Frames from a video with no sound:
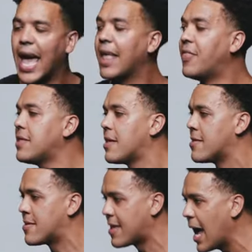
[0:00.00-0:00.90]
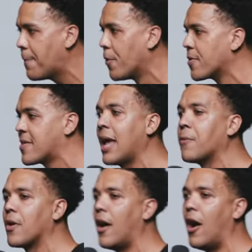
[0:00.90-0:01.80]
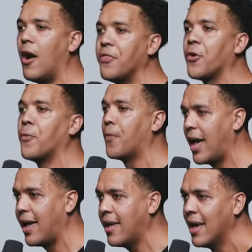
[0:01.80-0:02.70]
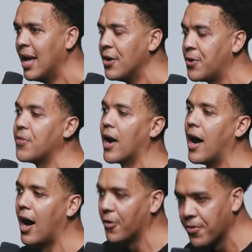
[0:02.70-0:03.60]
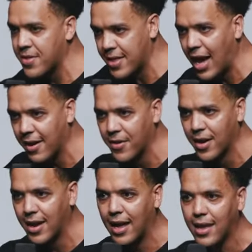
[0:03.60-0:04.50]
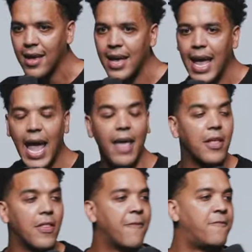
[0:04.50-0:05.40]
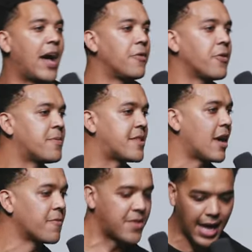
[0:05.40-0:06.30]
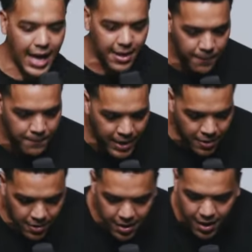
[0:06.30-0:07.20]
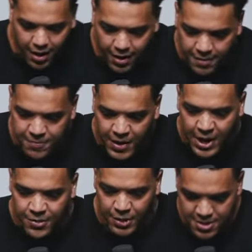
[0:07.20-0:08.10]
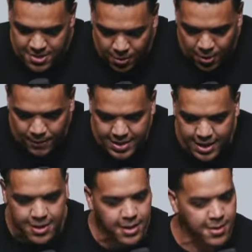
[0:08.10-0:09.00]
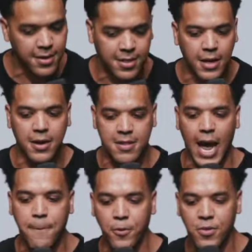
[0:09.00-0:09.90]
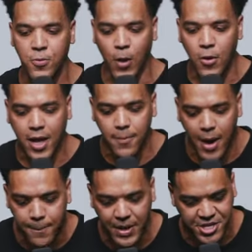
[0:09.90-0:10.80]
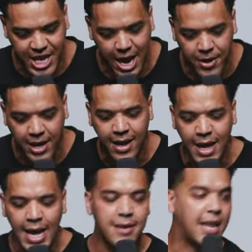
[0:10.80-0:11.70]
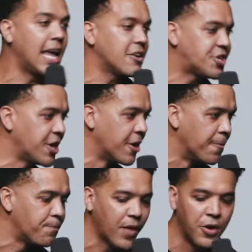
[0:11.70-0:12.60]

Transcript: And these disciples, they were on their way to the other side of the lake. And then they found themselves in the middle of the storm. It says this, the disciples woke him up and shouted, Teacher,